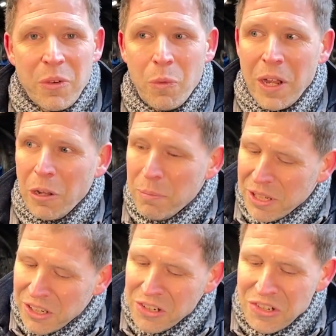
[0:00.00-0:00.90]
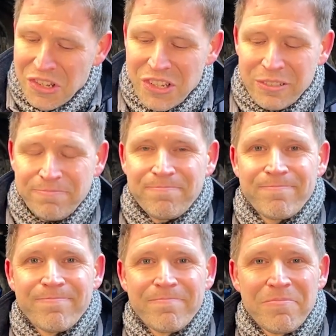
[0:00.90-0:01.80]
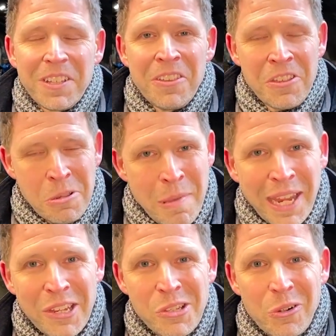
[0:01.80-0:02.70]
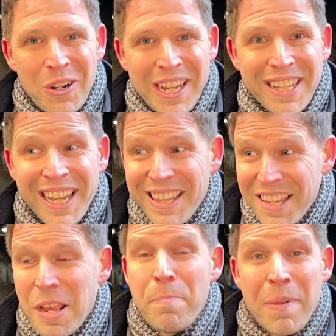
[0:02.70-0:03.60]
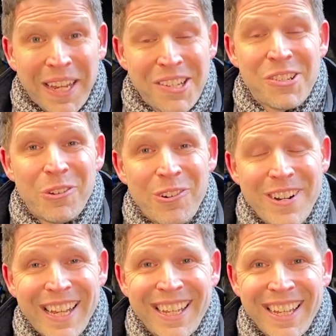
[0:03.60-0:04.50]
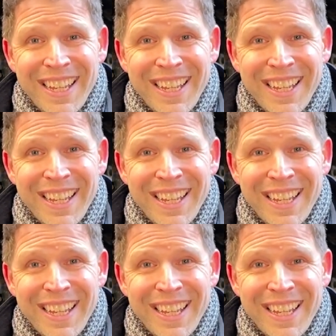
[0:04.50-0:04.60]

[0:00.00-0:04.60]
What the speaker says: Well, because there's a mega story. There's a bigger story.